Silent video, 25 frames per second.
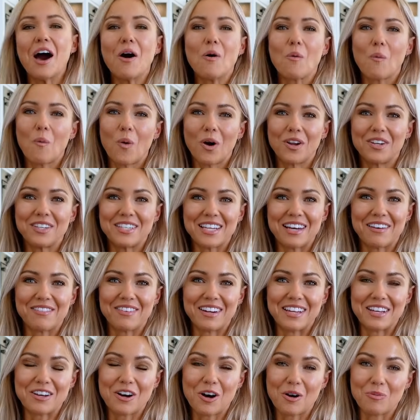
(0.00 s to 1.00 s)
One
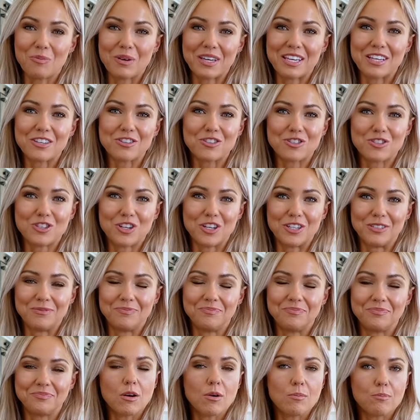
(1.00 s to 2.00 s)
definitely coming
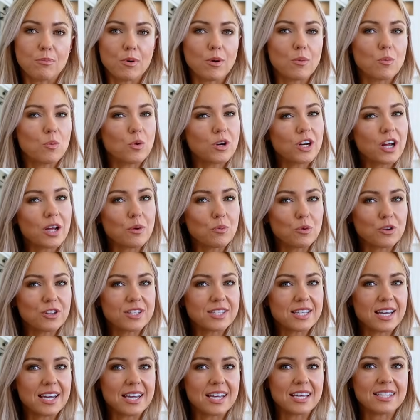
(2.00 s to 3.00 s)
soon. But what I would
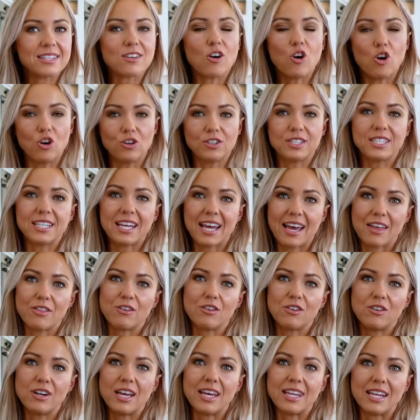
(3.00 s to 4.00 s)
say is
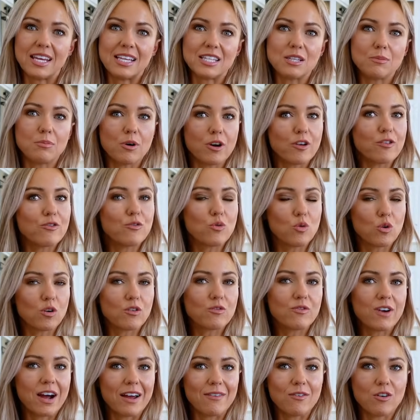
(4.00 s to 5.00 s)
altogether, it is about 4 or
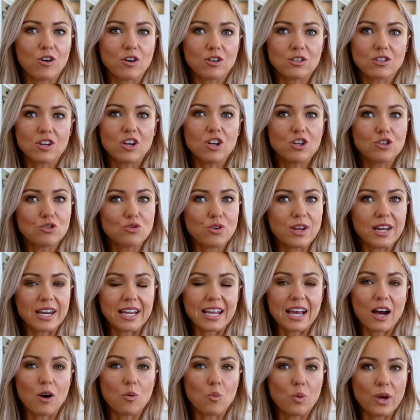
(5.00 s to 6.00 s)
5 hours
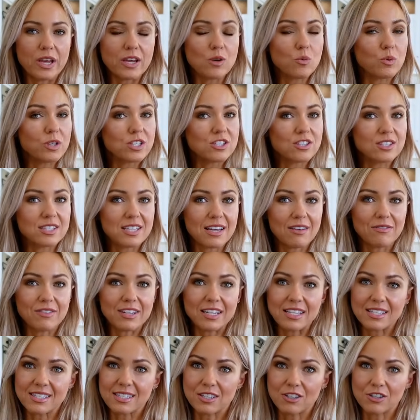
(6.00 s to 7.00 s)
training a week, which is
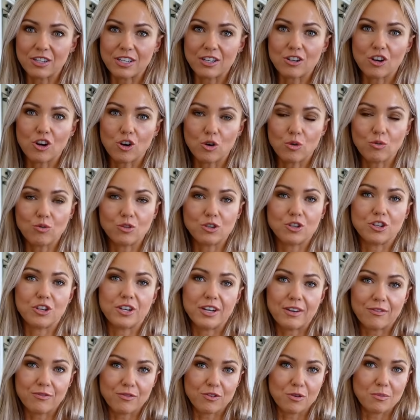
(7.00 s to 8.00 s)
definitely certainly not overdoing
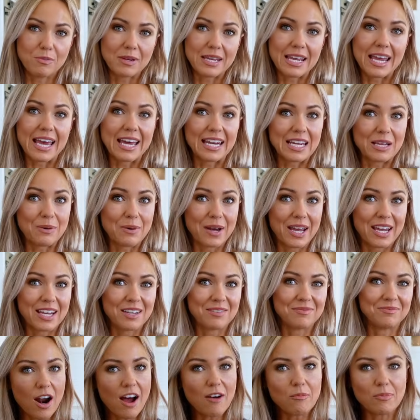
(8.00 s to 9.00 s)
it for me anyway.
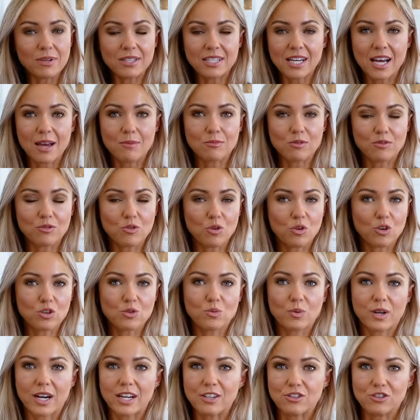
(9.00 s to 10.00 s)
There have been times, of course,
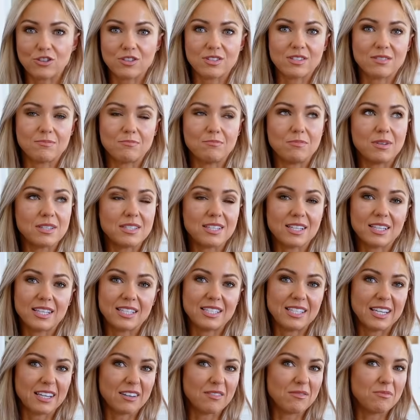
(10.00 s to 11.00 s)
when I just basically
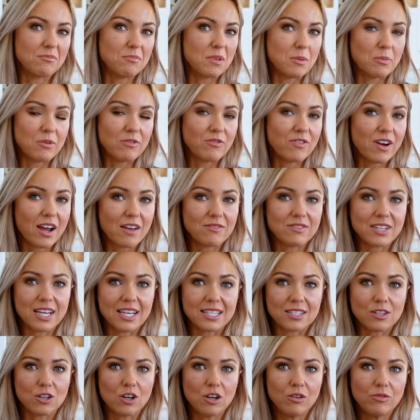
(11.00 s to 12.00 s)
take maybe 5
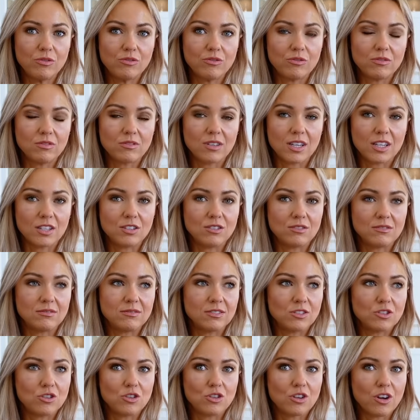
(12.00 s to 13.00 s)
days off
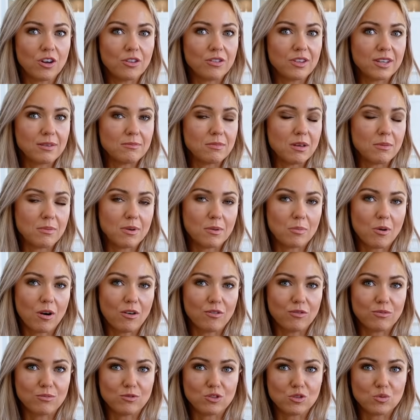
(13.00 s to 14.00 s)
and do nothing, maybe apart
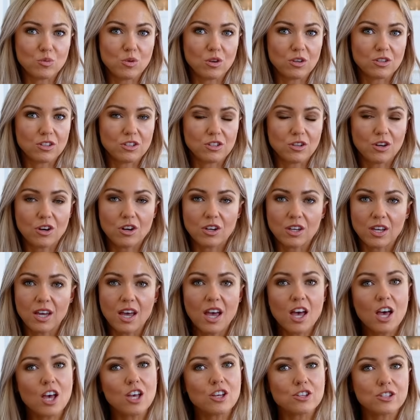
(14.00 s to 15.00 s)
from just walk the dog.
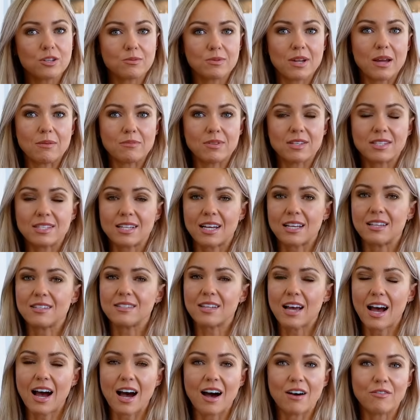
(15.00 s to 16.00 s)
Sometimes it's nice
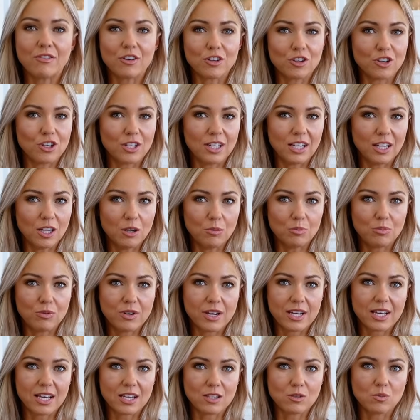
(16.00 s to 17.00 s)
to have a good little
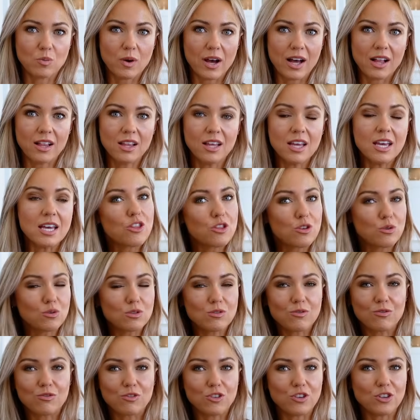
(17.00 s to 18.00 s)
break as well. Those
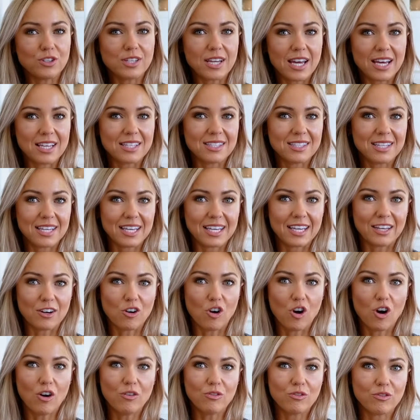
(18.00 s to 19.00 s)
few days taken
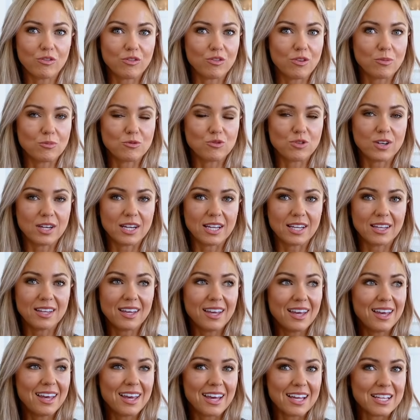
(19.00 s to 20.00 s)
off from training,
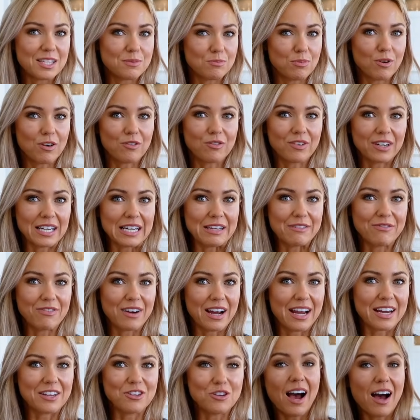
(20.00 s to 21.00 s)
it's perfectly
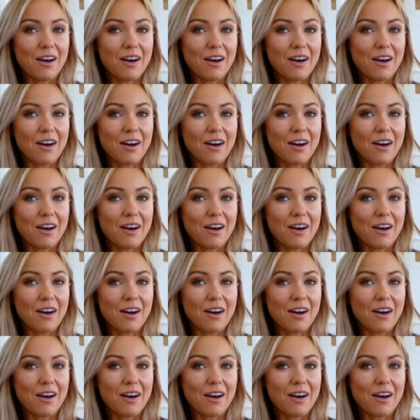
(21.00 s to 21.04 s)
fine.